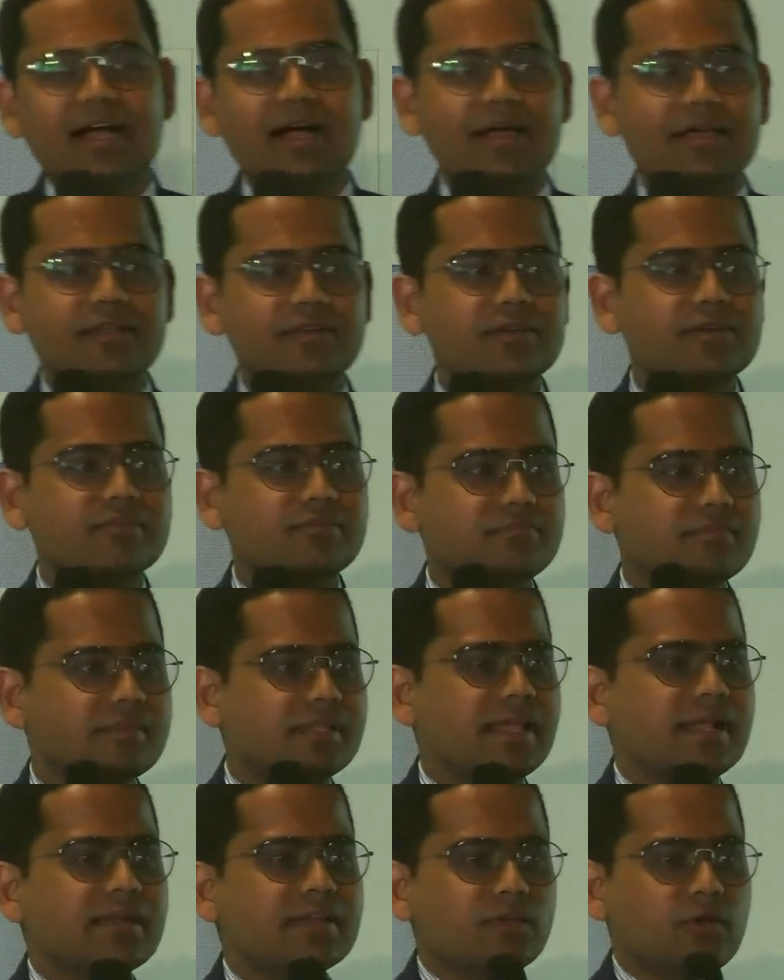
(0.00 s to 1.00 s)
In her
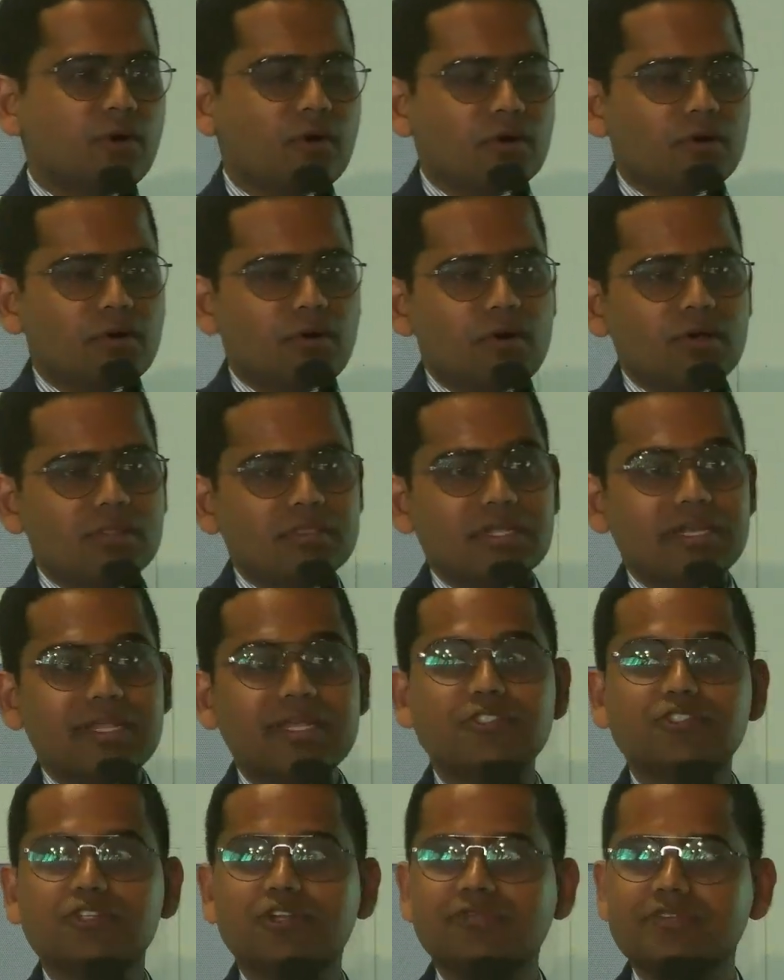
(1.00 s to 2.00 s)
TED talk on the
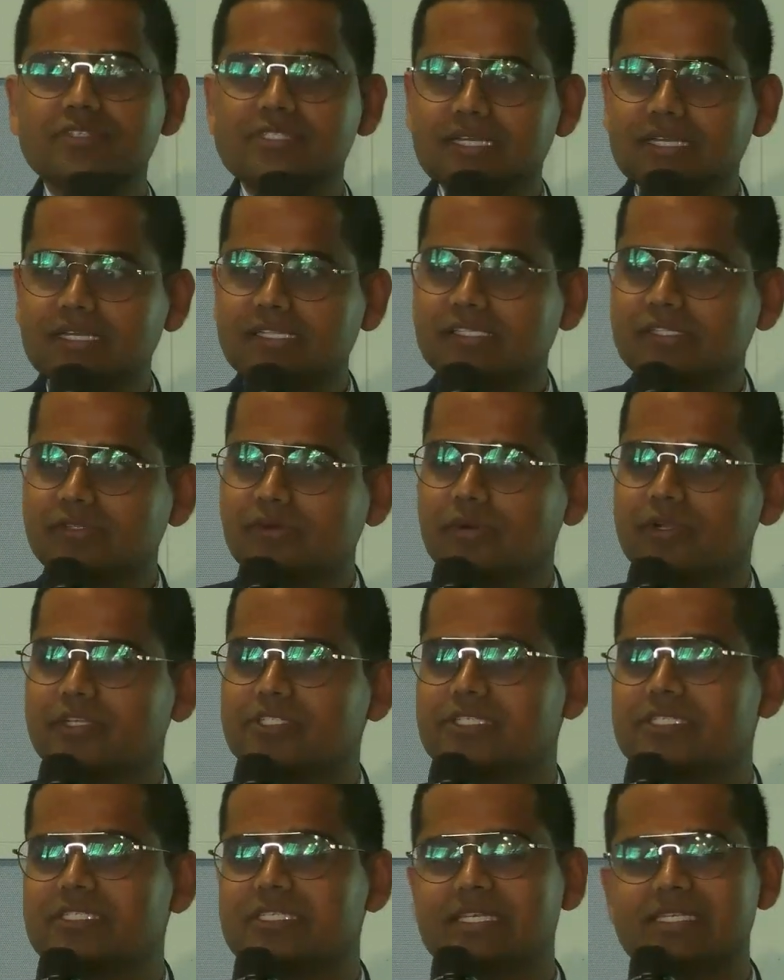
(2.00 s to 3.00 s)
danger of a single story,
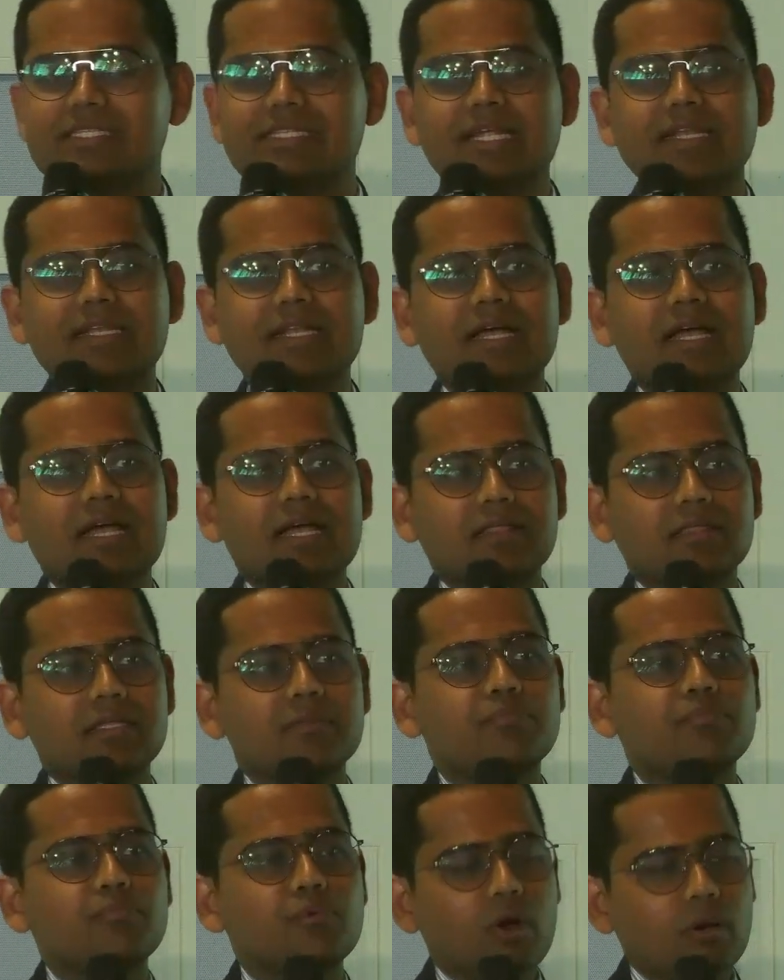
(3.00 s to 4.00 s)
she says that the
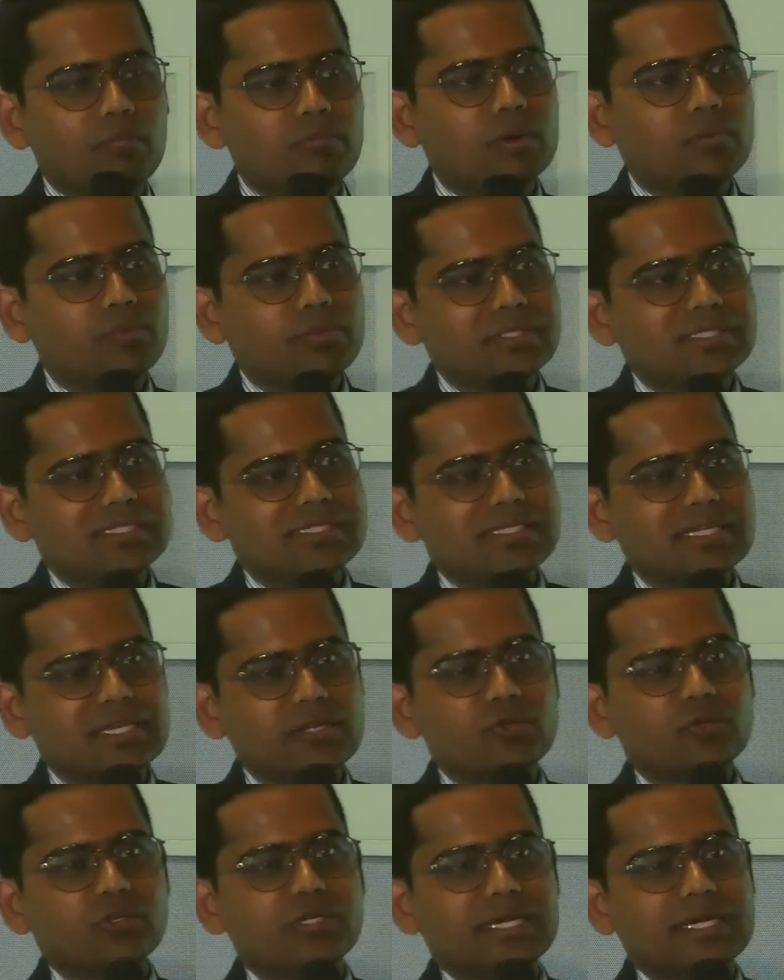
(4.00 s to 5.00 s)
problem with
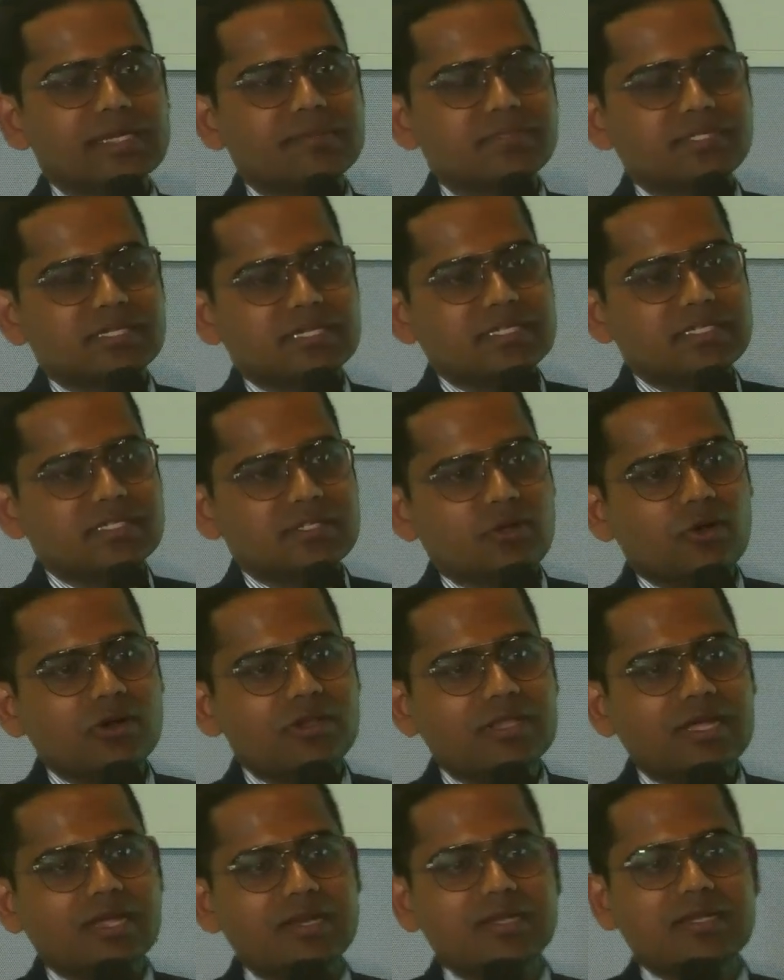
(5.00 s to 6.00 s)
stereotypes is not
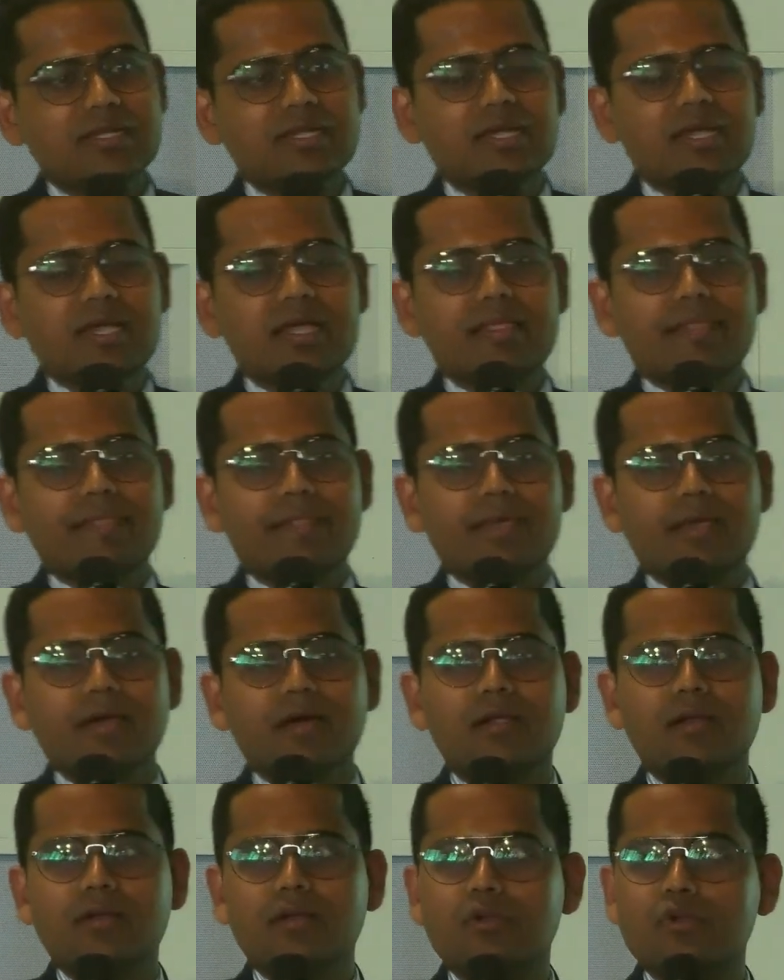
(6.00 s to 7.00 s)
that they
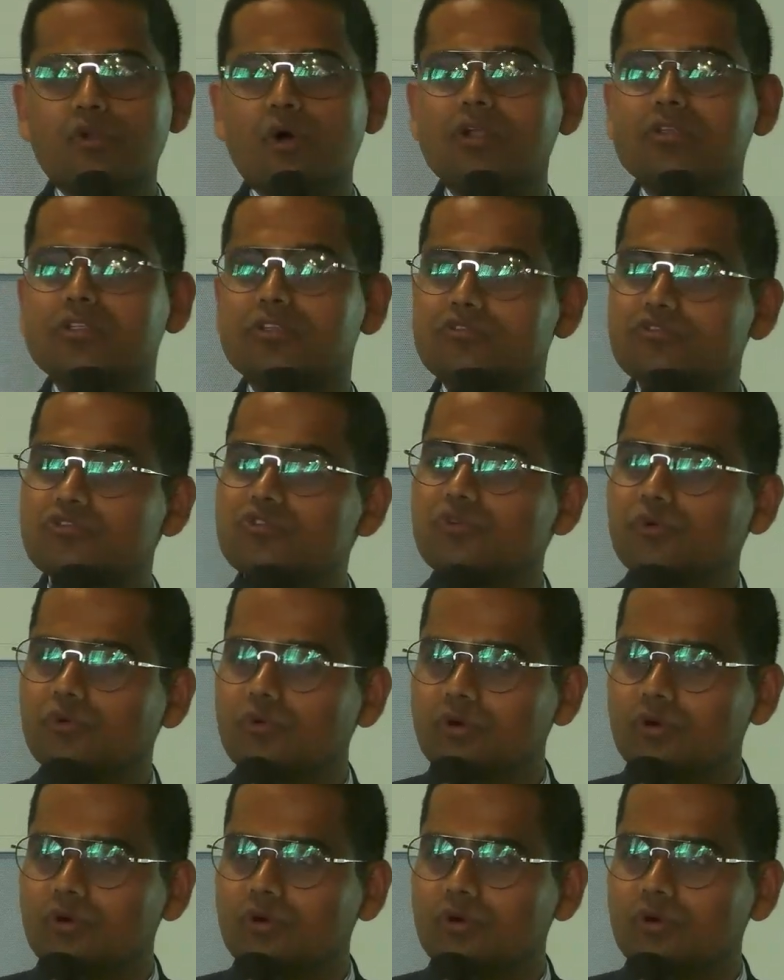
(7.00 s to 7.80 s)
are not true,